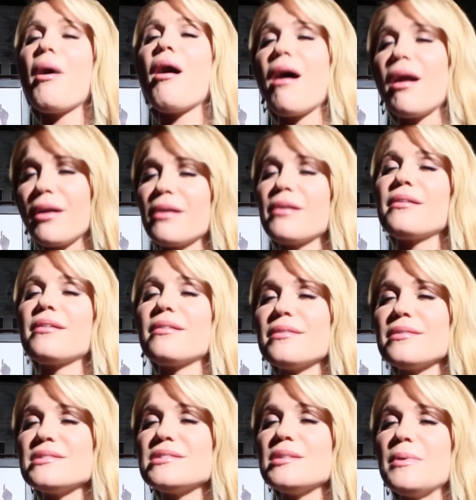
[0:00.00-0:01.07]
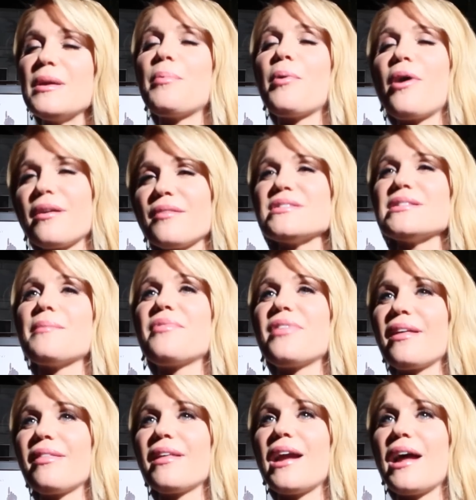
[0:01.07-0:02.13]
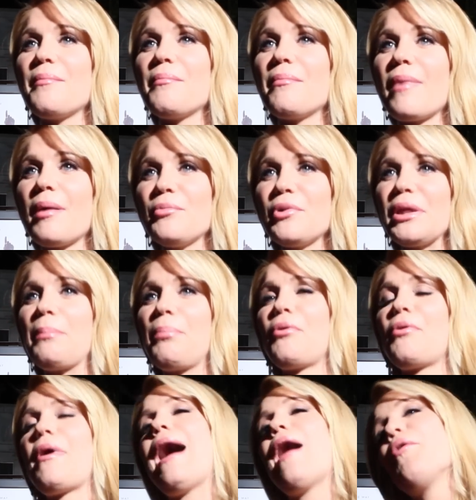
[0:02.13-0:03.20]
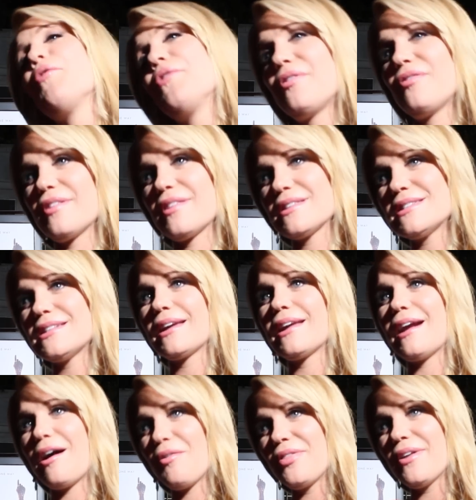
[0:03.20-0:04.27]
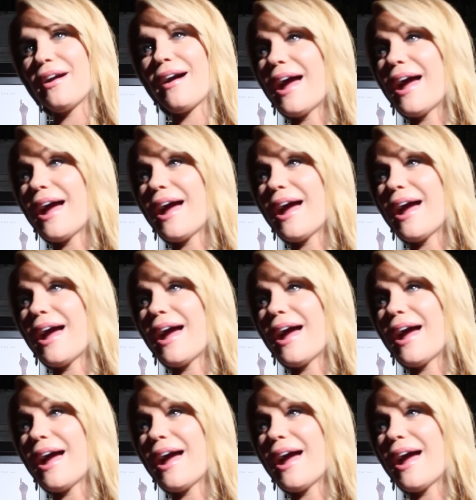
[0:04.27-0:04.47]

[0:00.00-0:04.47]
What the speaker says: honored to be a part of something that I'm really proud for this to get out there.